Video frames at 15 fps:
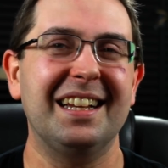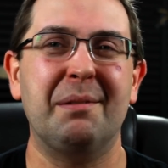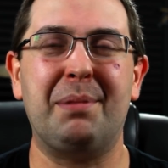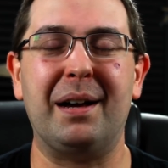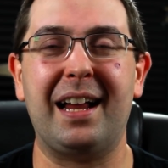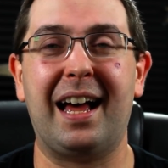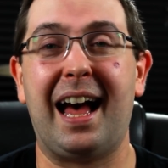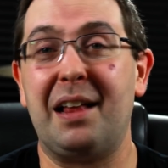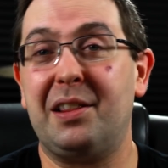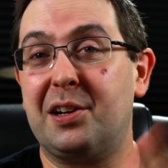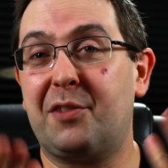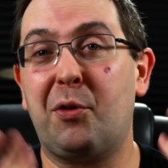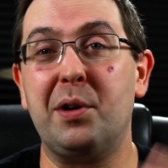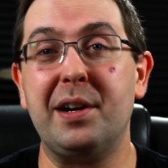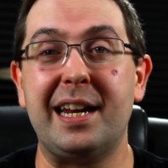But I
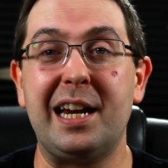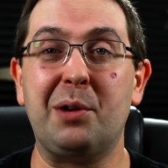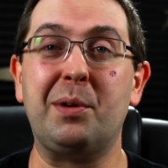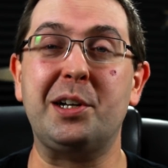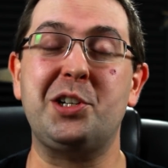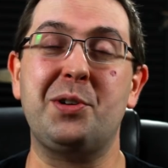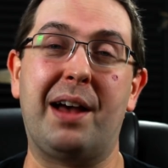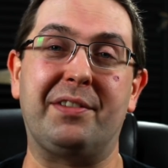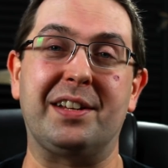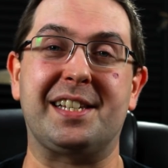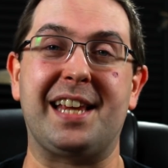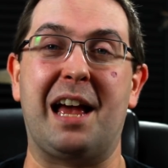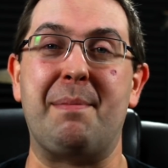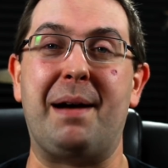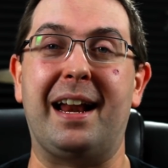look forward to hearing what you have to
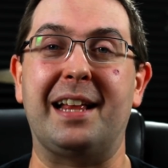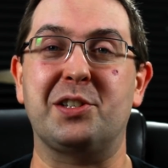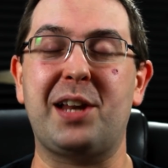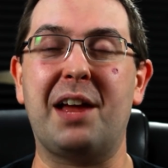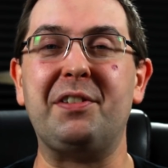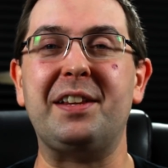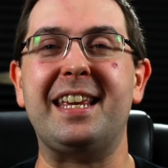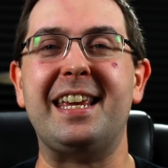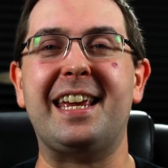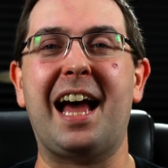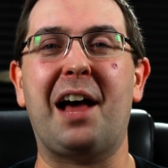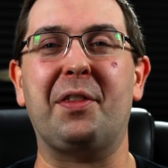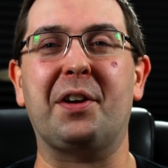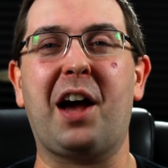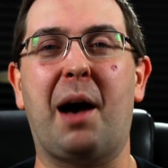say about it. So definitely geek
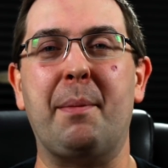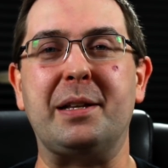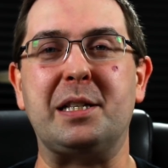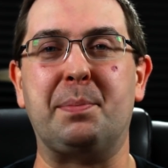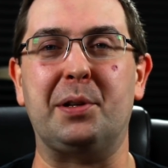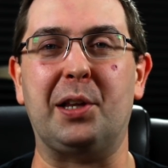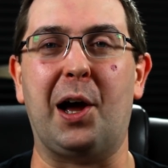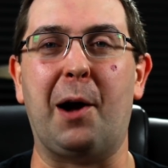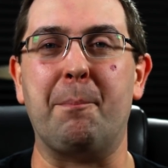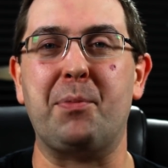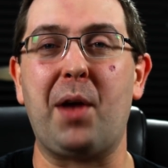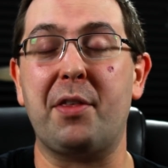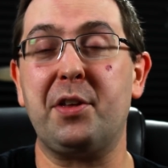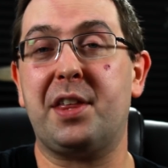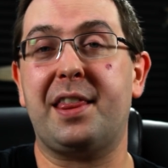out in the comments below.
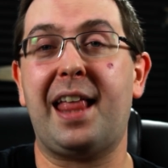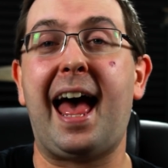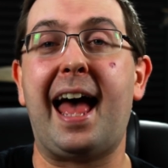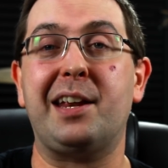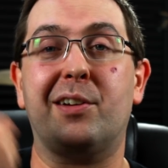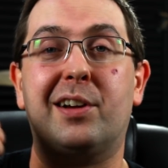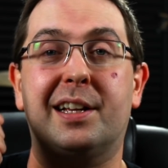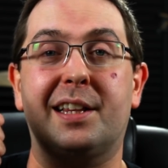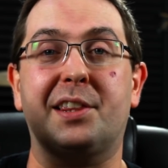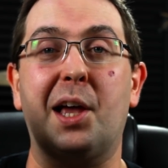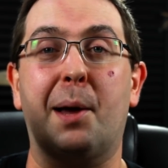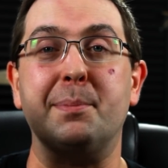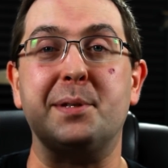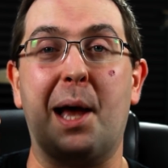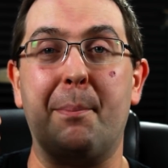Other than that, you can click the
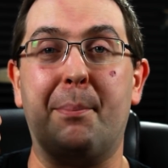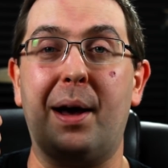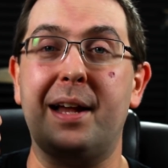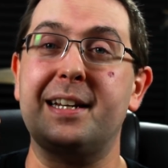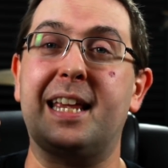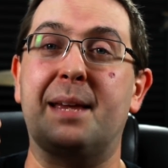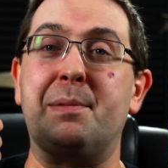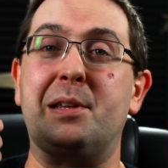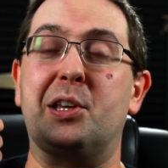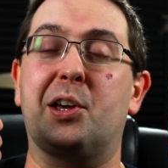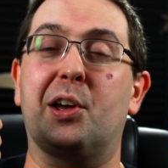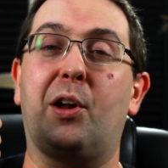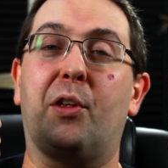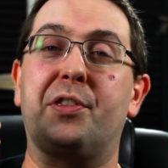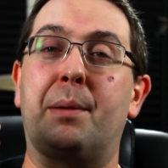thumbs up button. Give me the
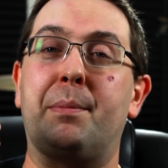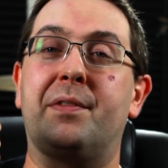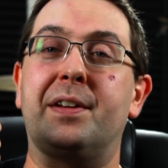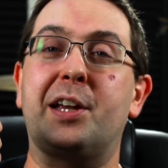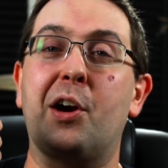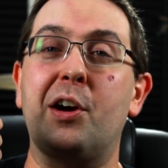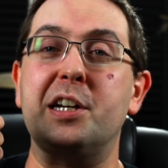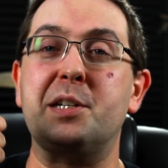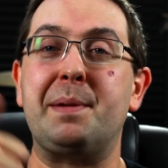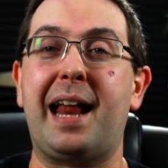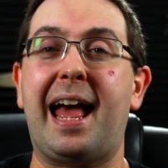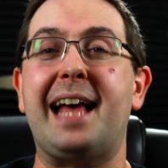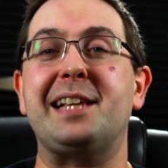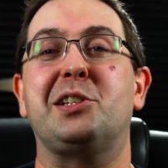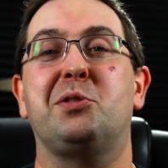good old thumb of
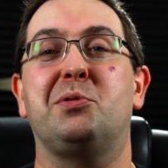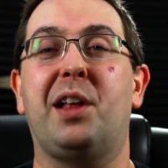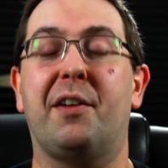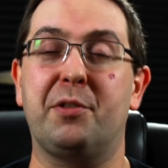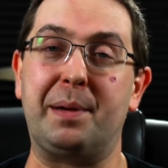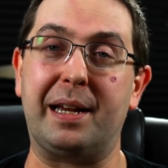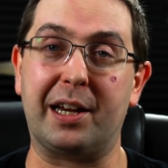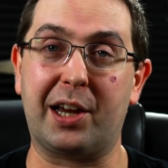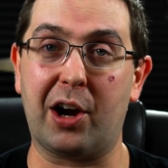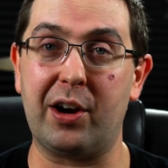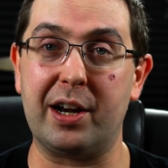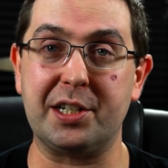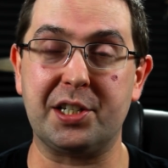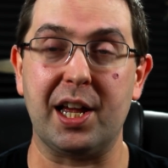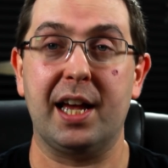encouragement, as I do love to be
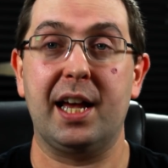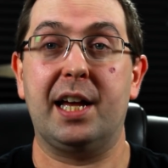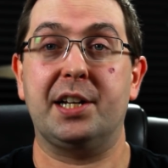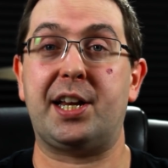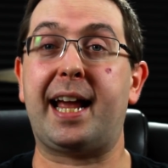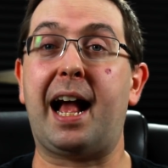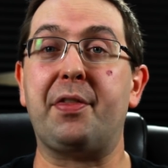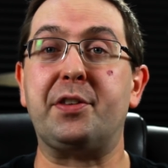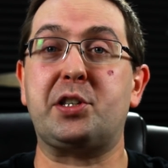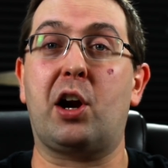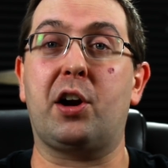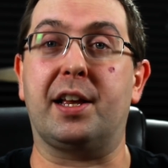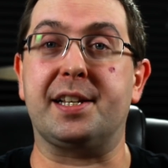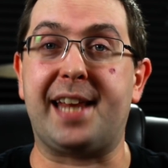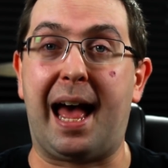encouraged. Check out the
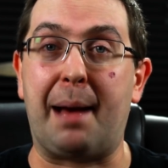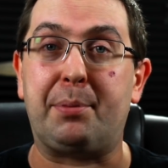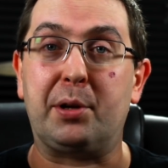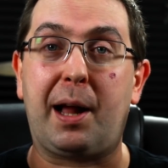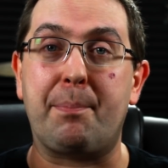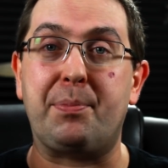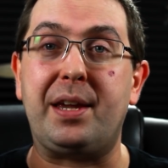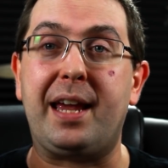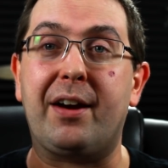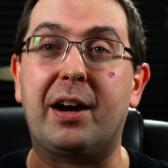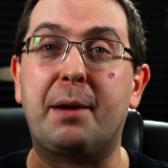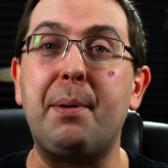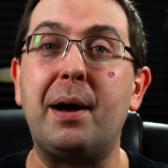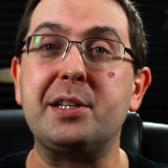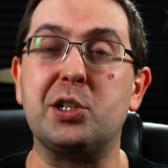Stardust app. Look up
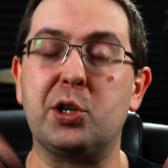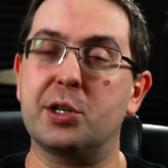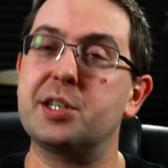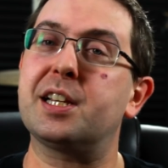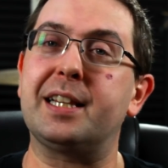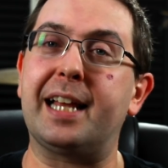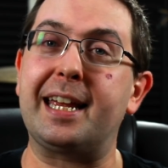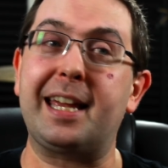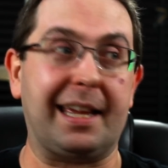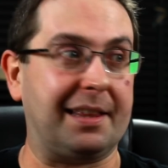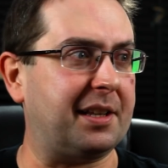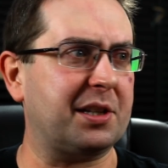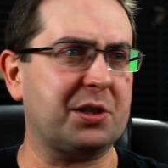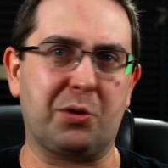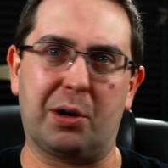TheEricButts or use the link in
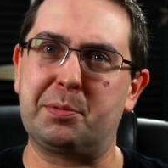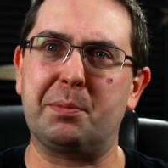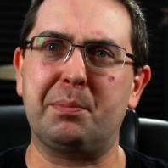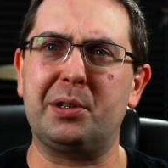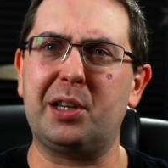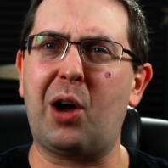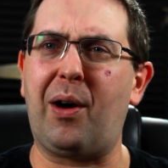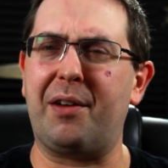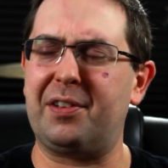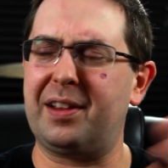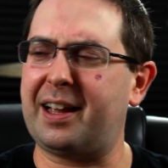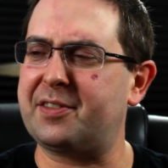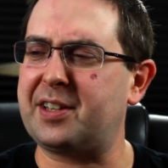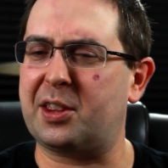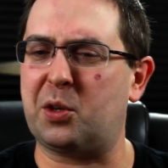the description below. I feel
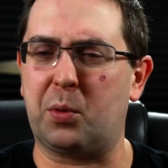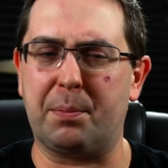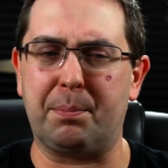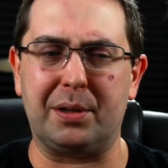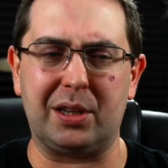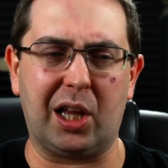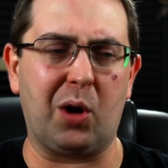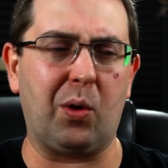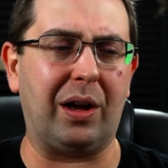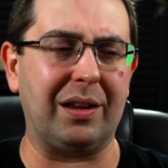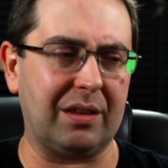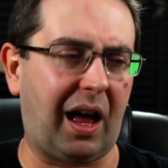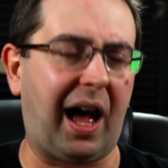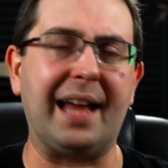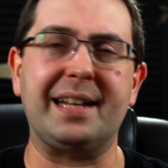like I've said the word below a
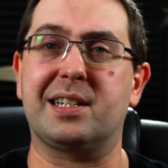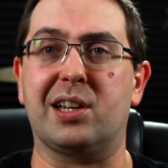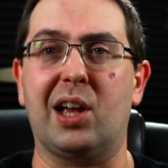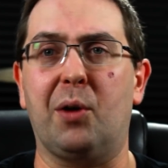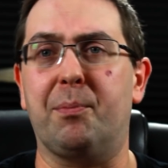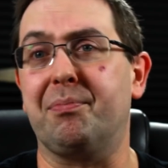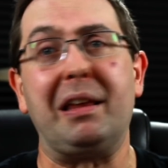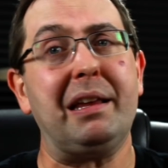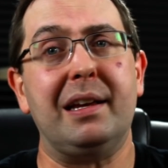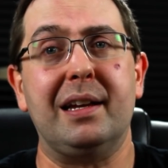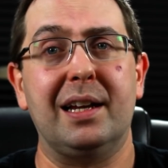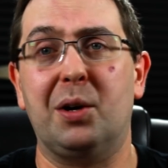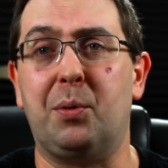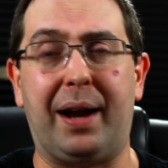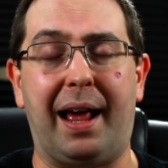lot, so
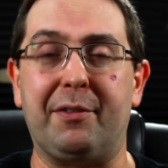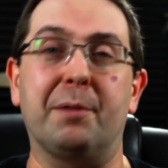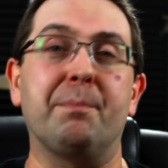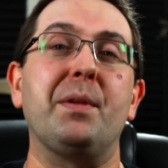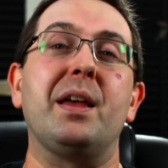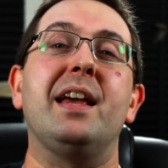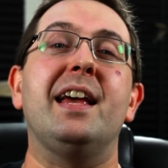whatever.